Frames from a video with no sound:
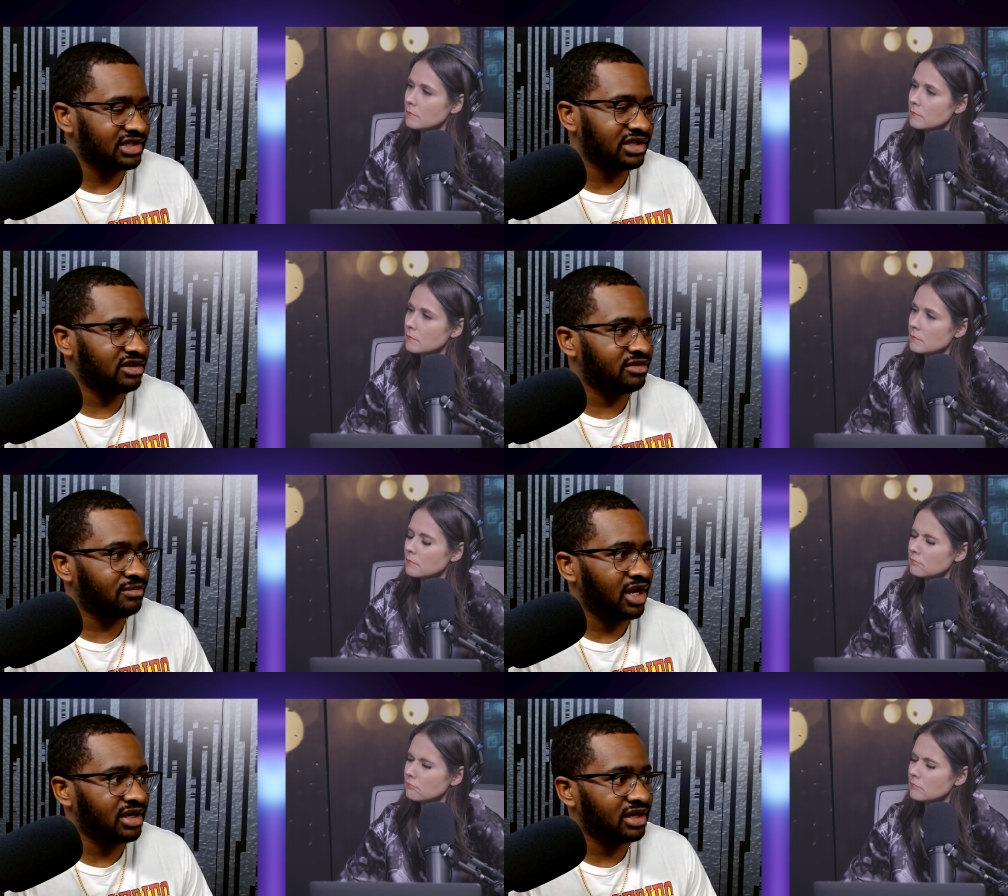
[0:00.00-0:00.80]
Speaker 1: see
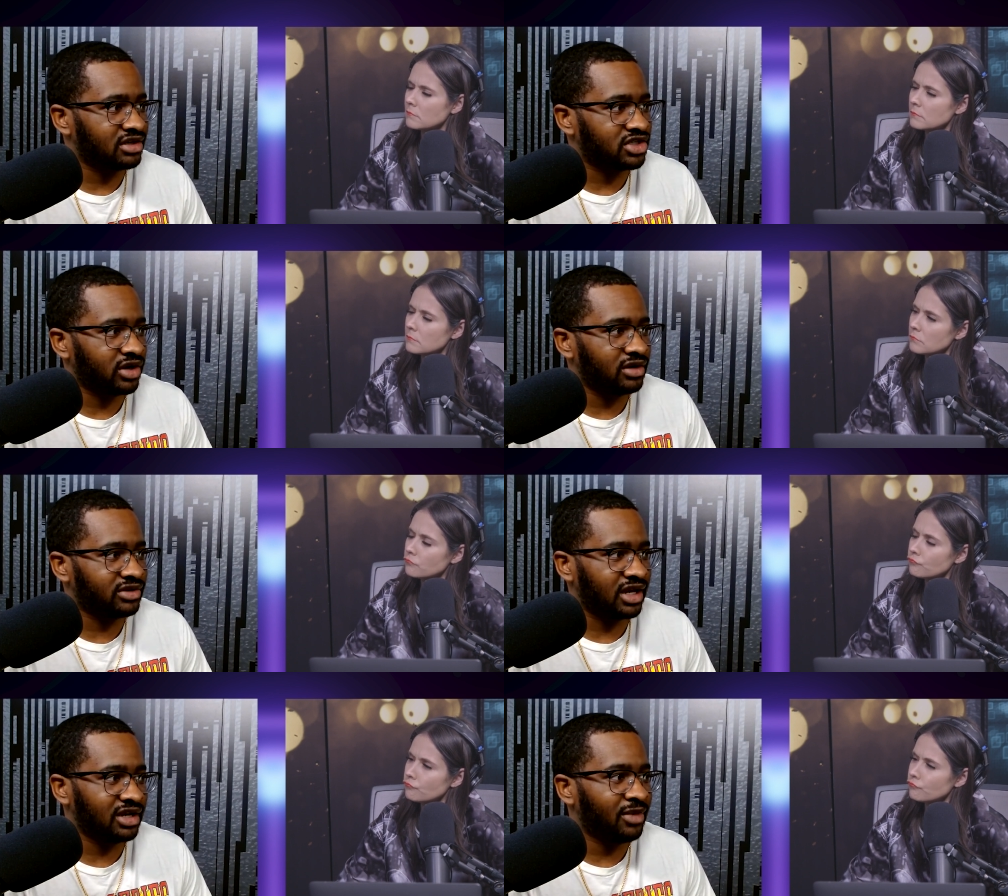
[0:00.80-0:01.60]
them making a trade
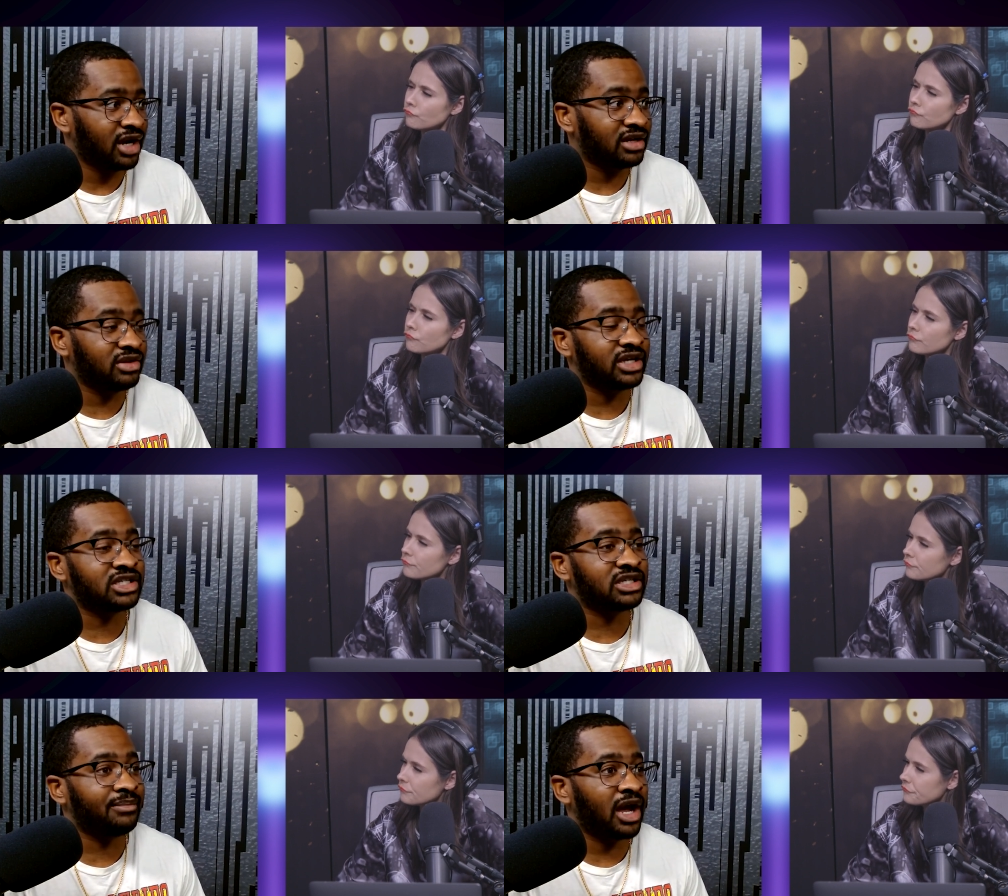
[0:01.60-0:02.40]
with anybody
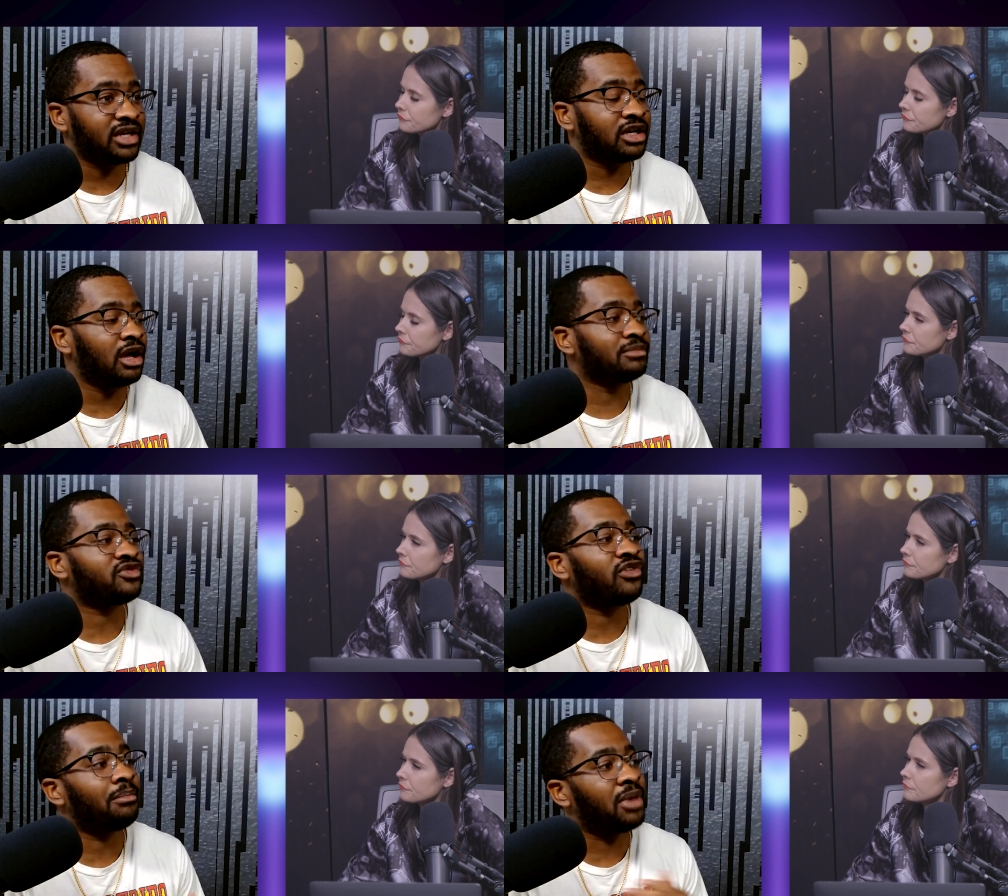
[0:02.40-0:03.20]
unless somebody comes
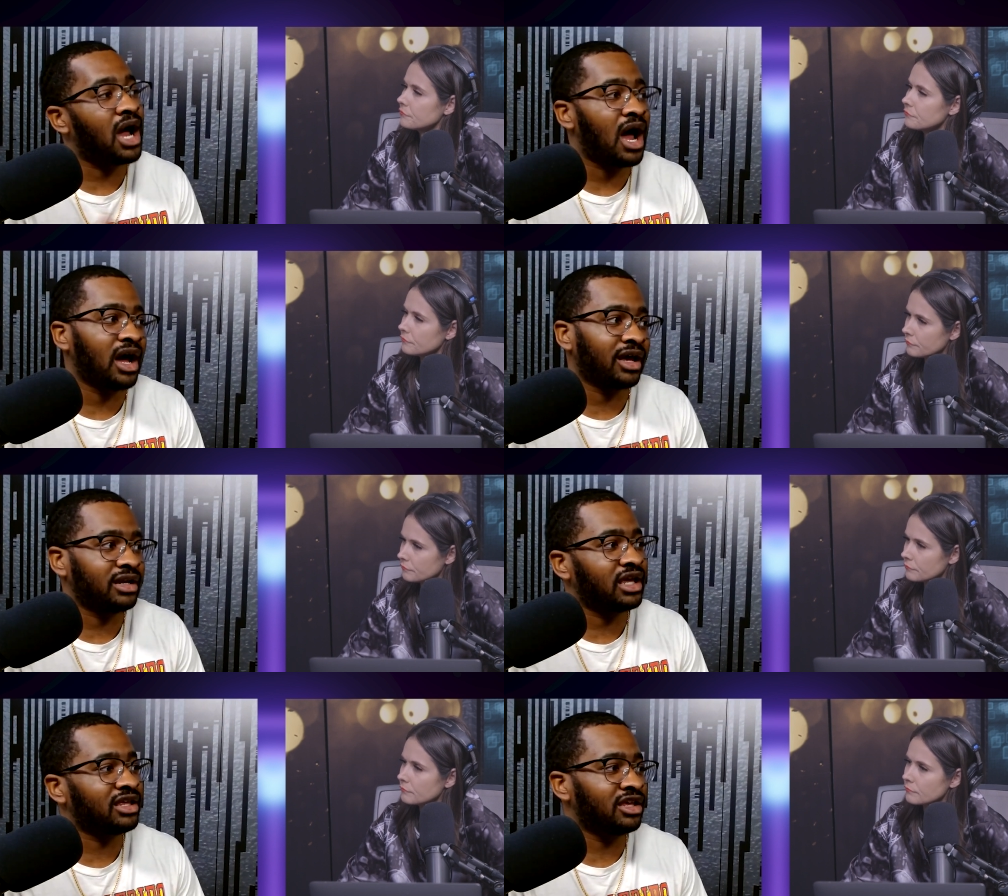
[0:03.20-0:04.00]
from
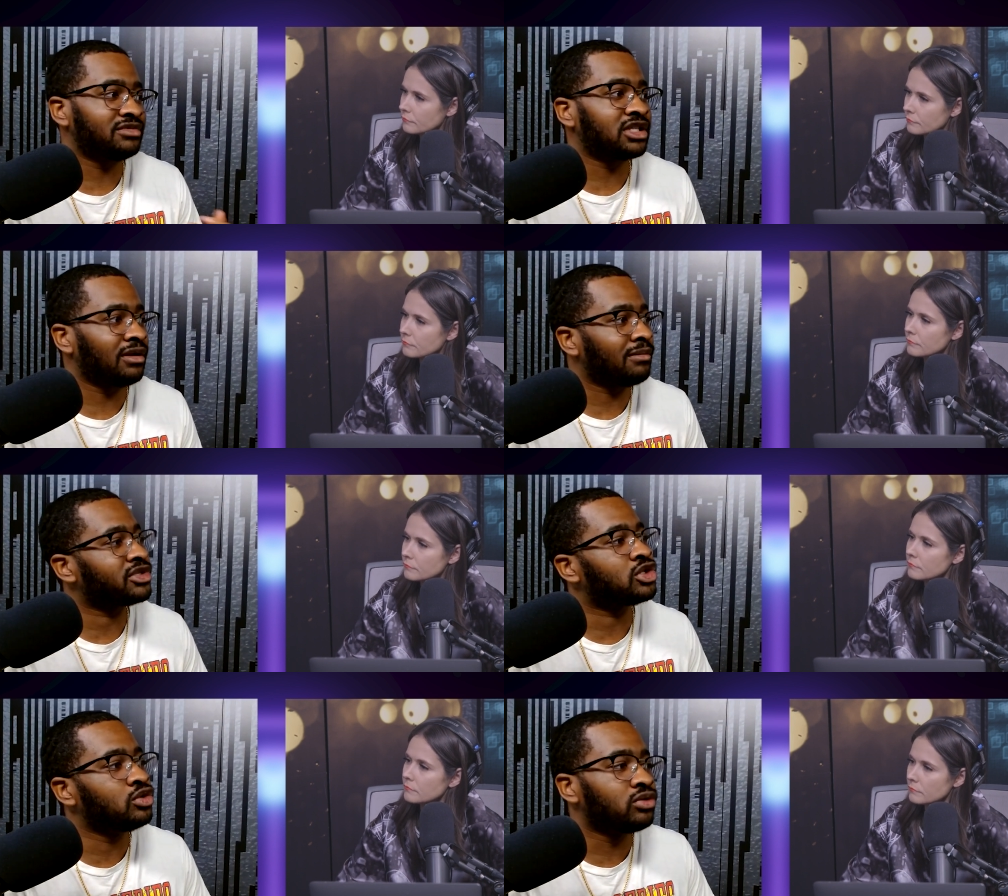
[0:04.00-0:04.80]
behind and gives
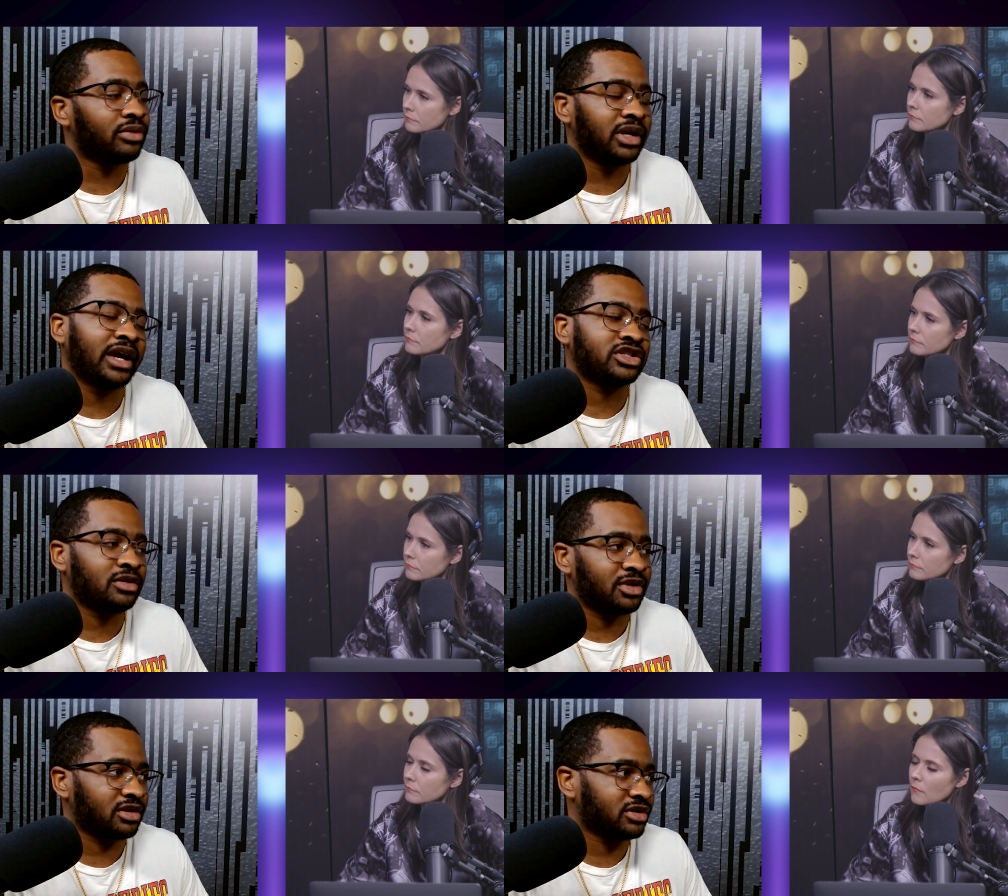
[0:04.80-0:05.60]
them two, three
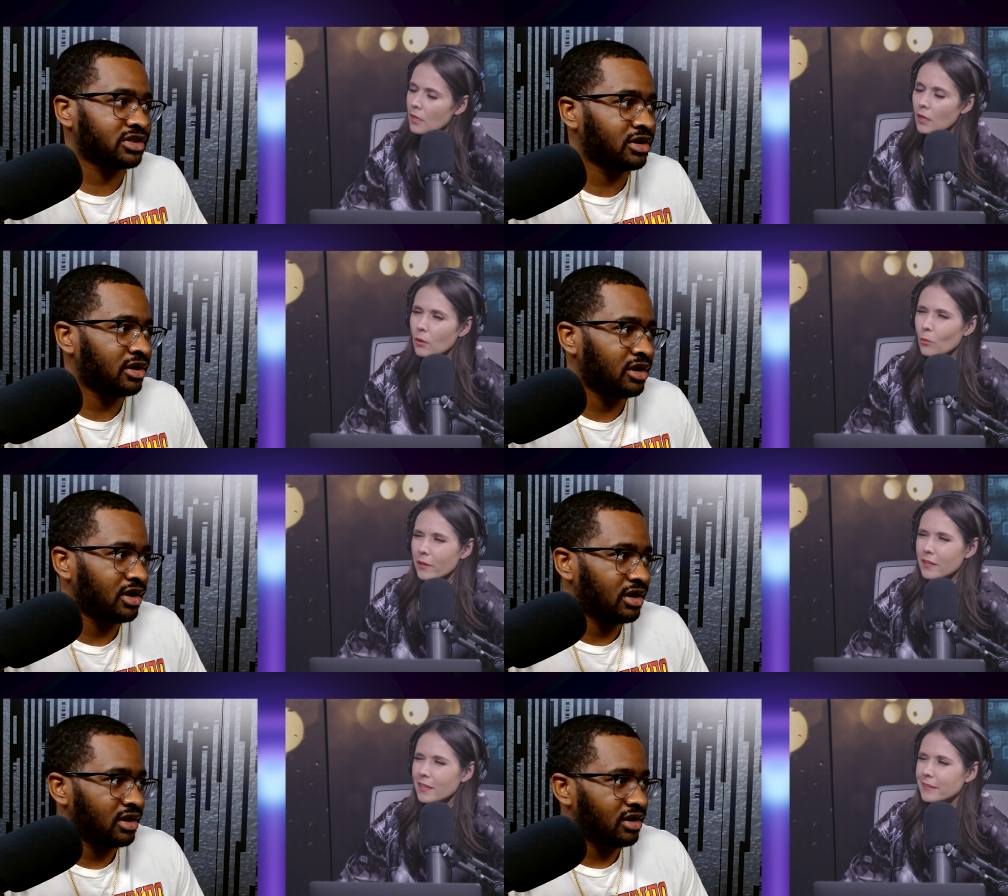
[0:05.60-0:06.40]
extra picks.
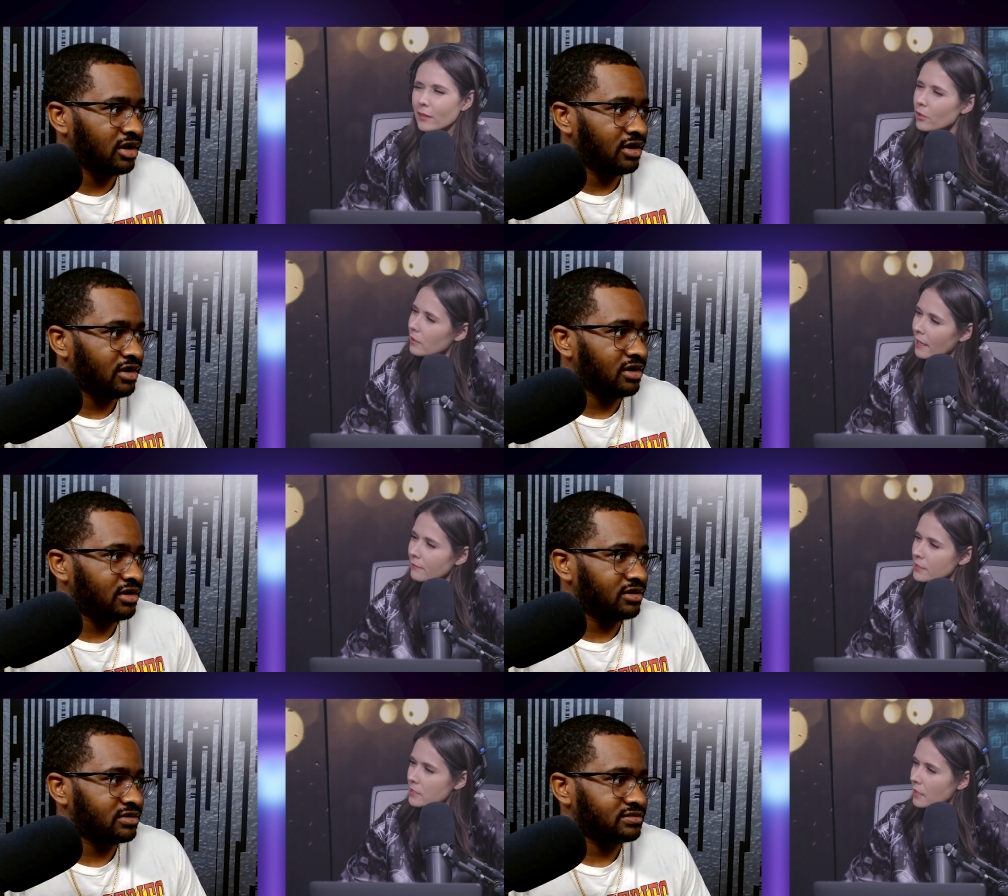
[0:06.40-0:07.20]
Speaker 2: What do you think Derek
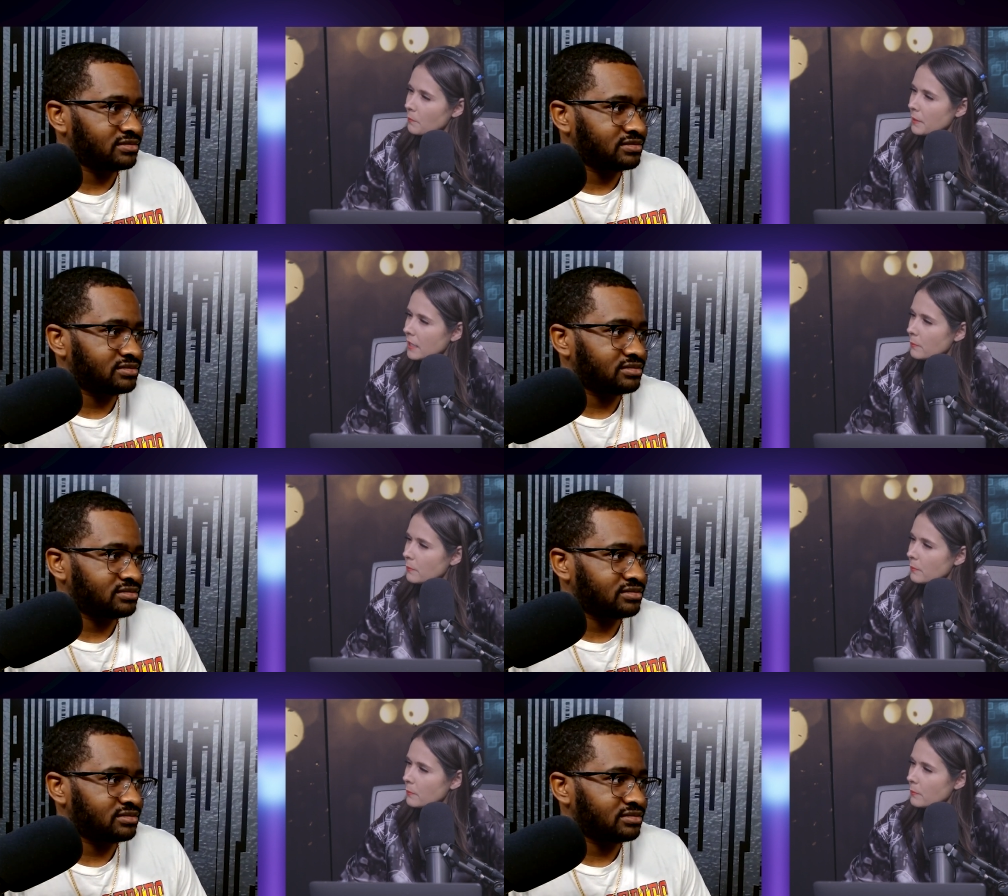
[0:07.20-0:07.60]
Lively is going to be?